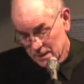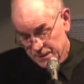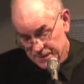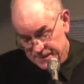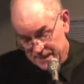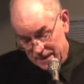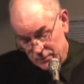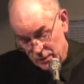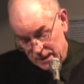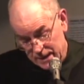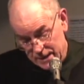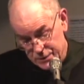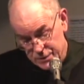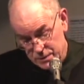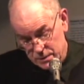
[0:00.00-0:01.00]

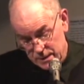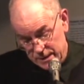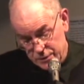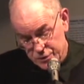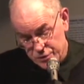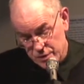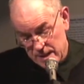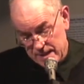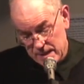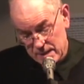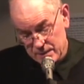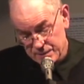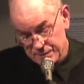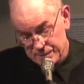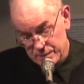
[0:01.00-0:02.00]
Segregation in
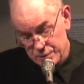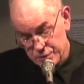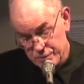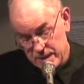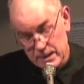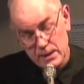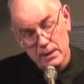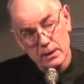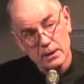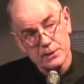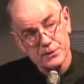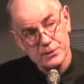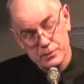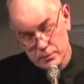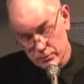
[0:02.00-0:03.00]
trains,
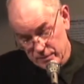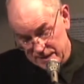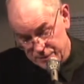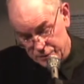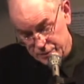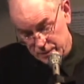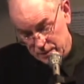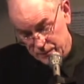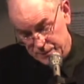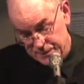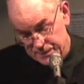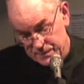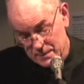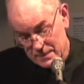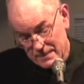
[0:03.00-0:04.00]
streetcars,
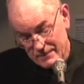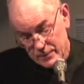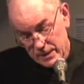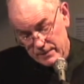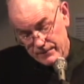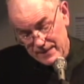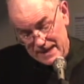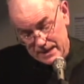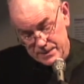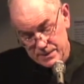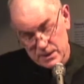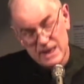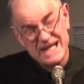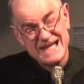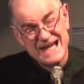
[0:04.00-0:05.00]
restaurants, in
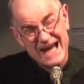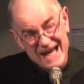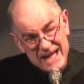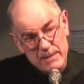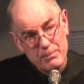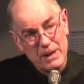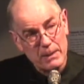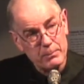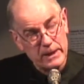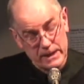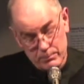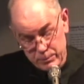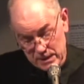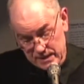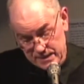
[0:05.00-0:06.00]
fact, in any
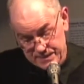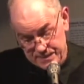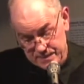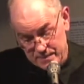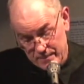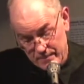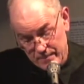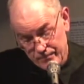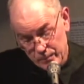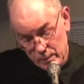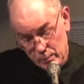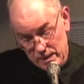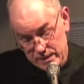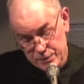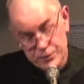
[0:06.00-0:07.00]
public place
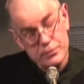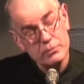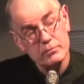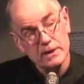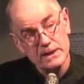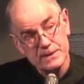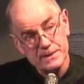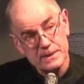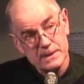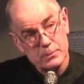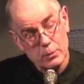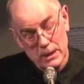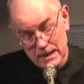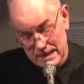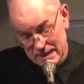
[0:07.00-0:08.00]
where the two races
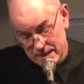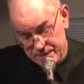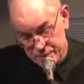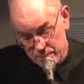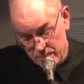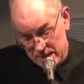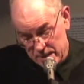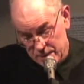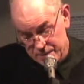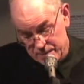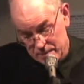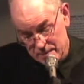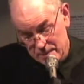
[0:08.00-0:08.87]
were likely to meet,